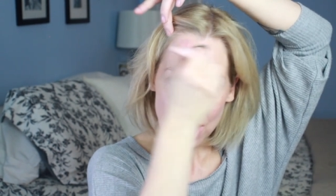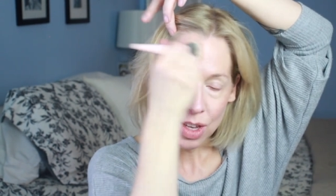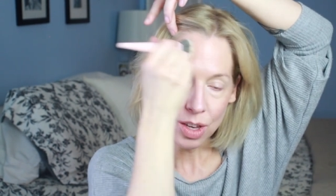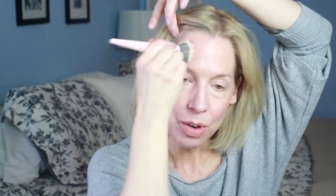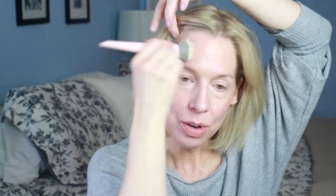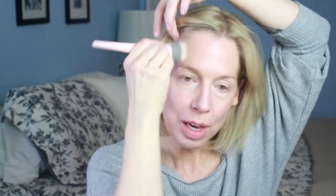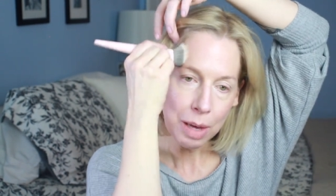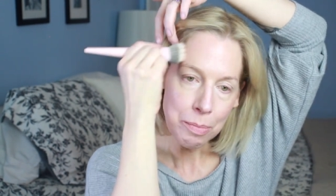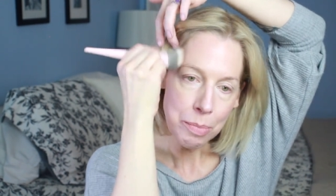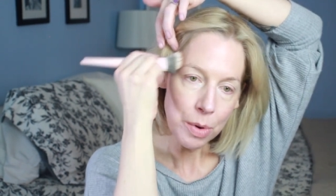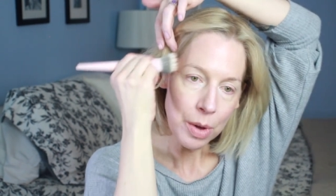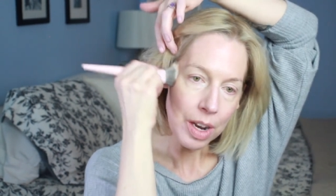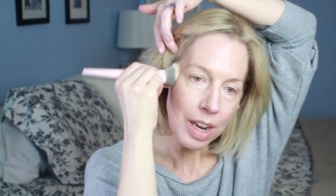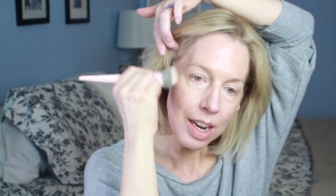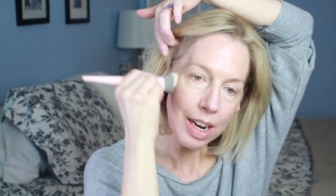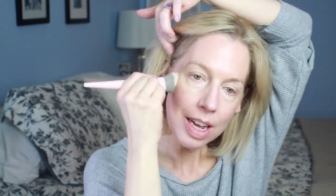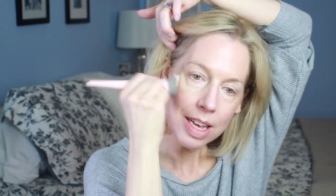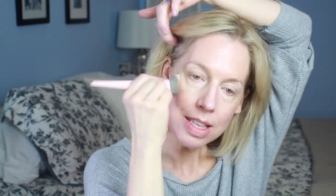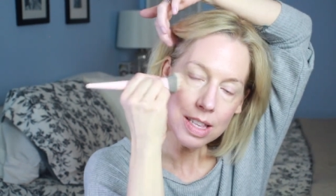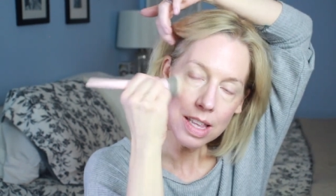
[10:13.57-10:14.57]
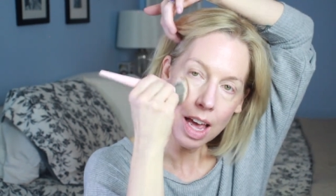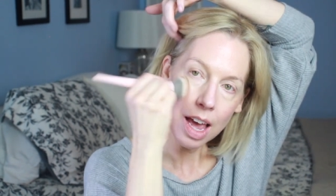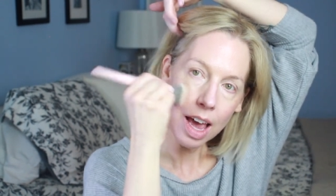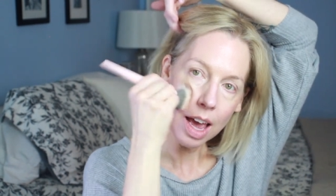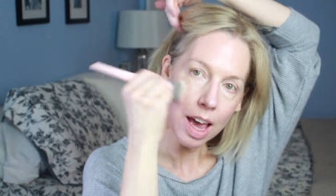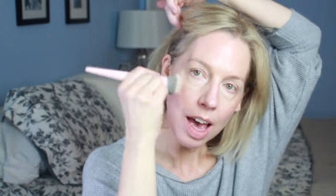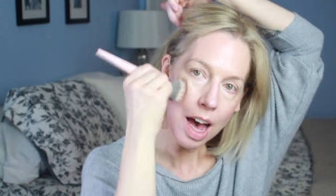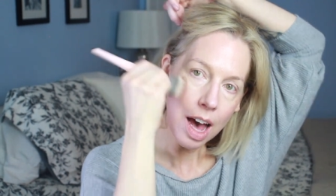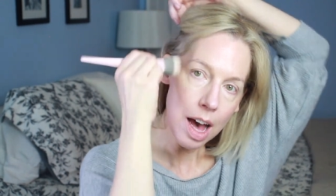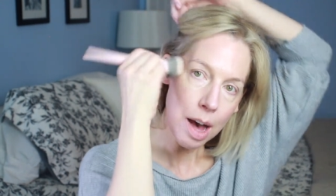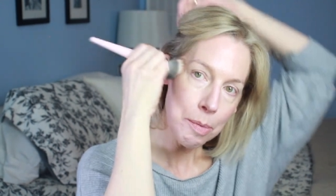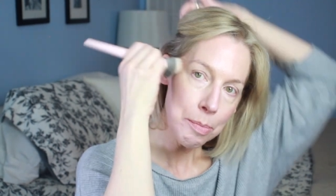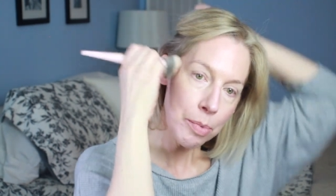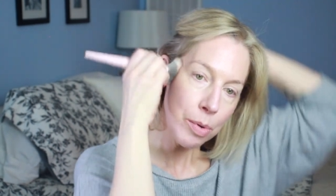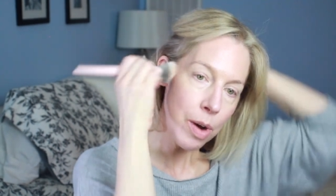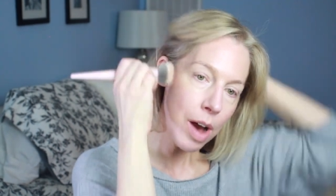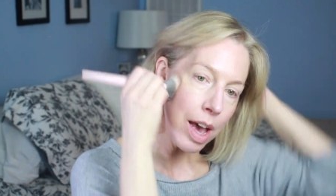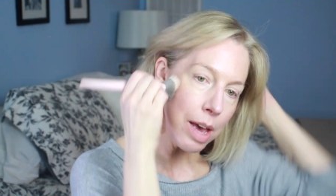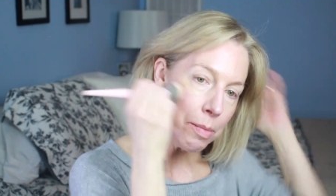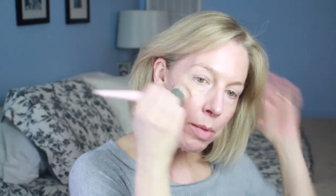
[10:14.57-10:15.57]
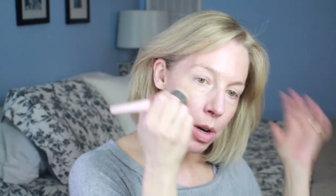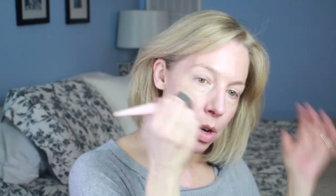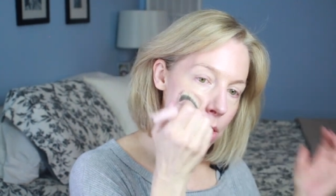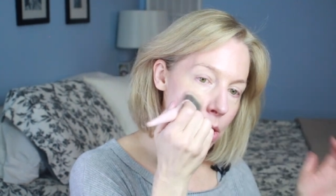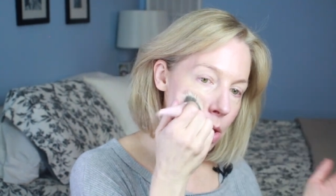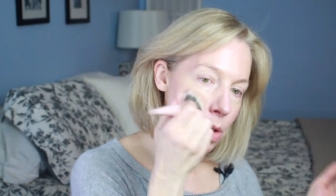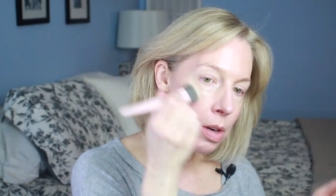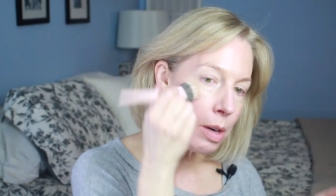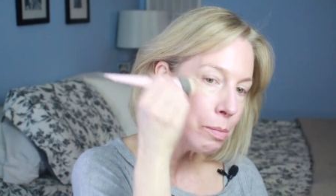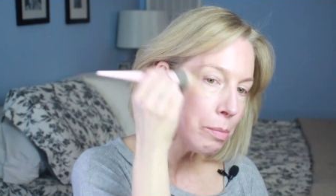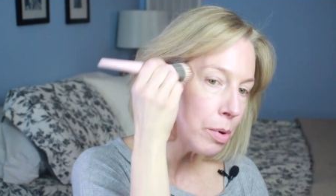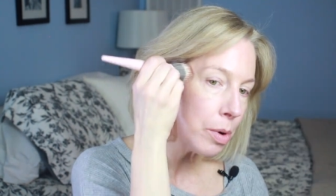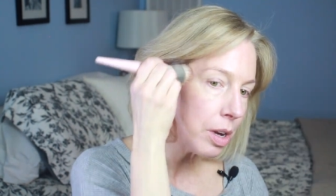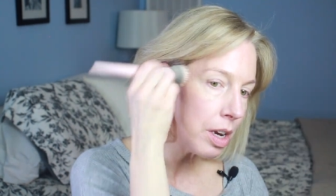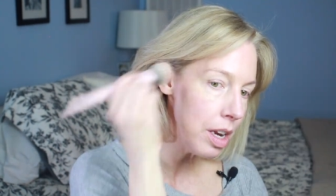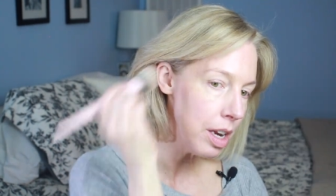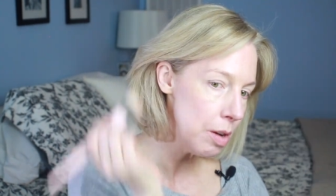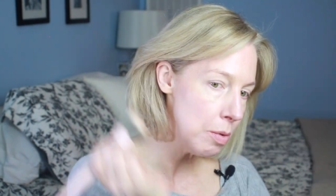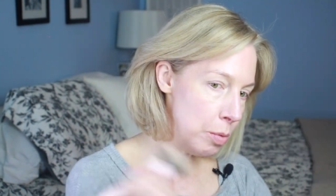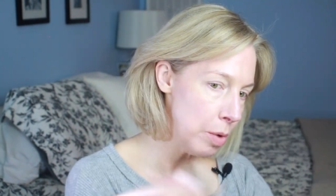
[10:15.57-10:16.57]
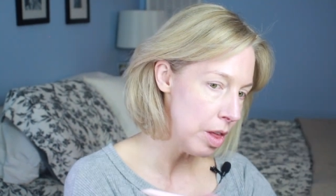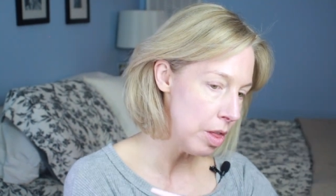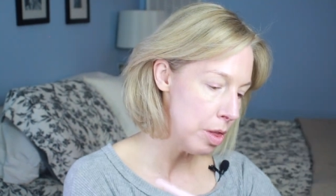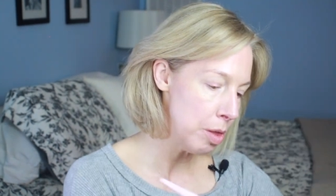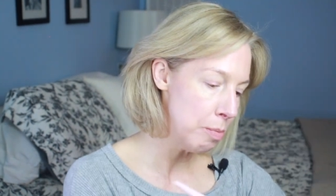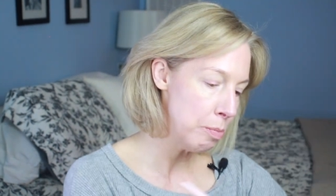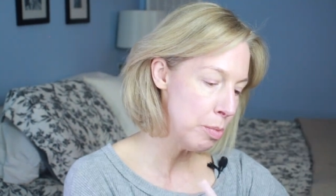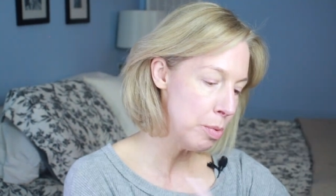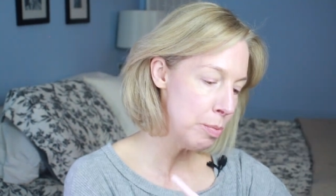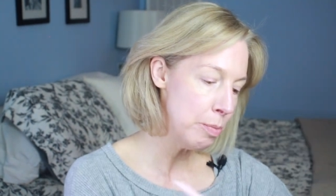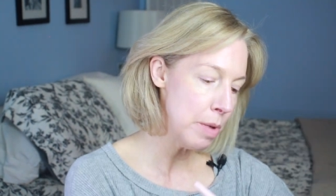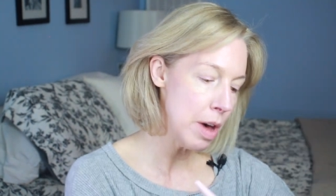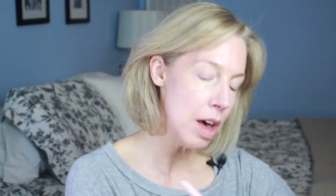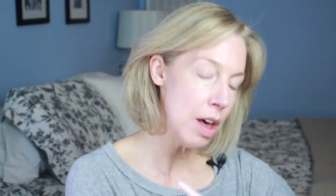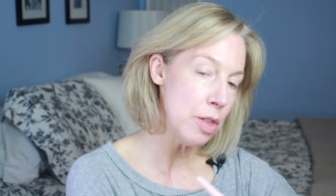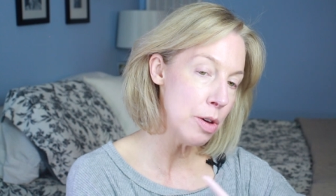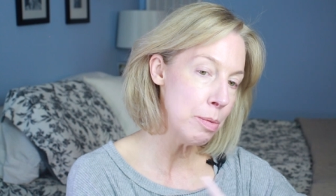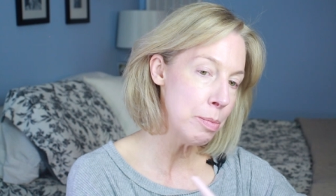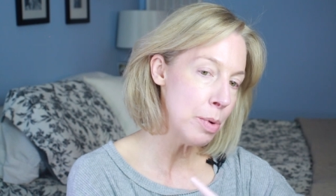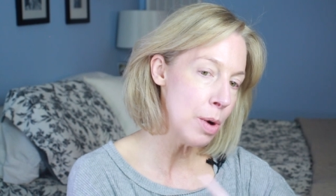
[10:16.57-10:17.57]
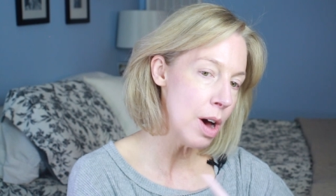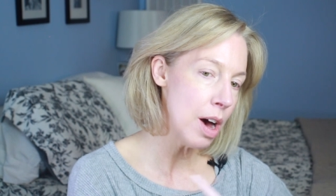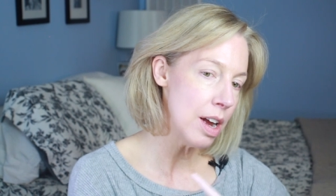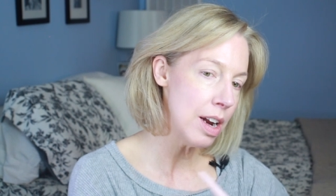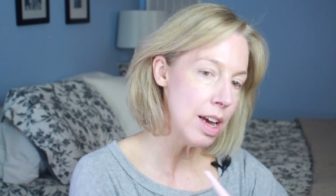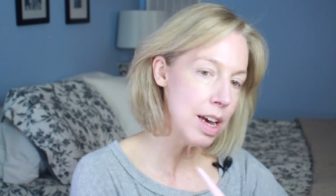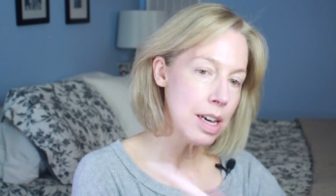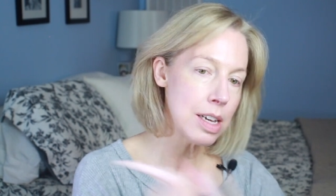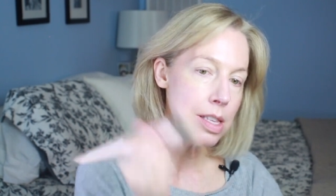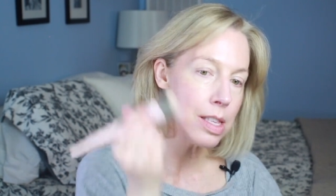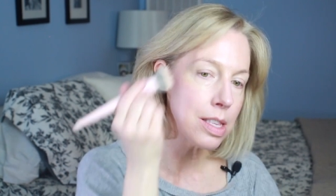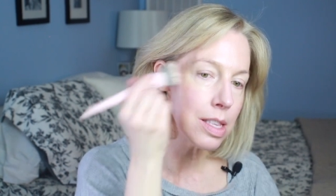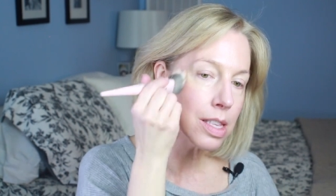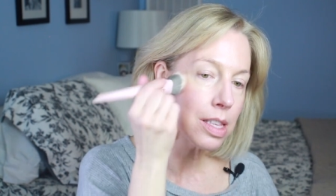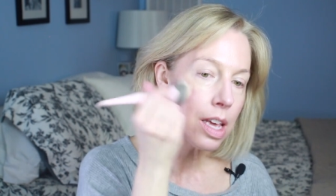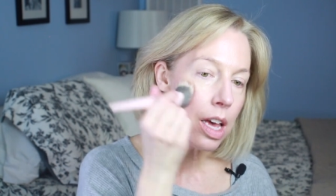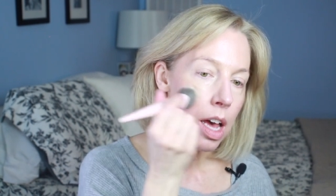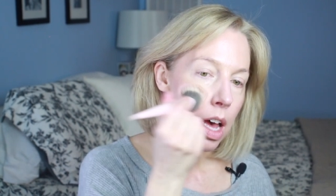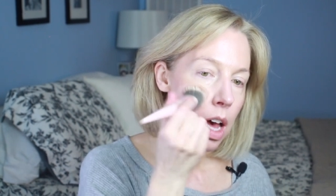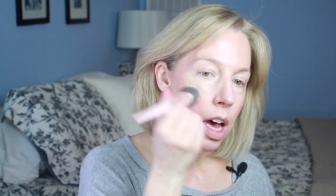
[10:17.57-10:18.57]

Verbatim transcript: You can put it as a uh, primer, you can put it with other products,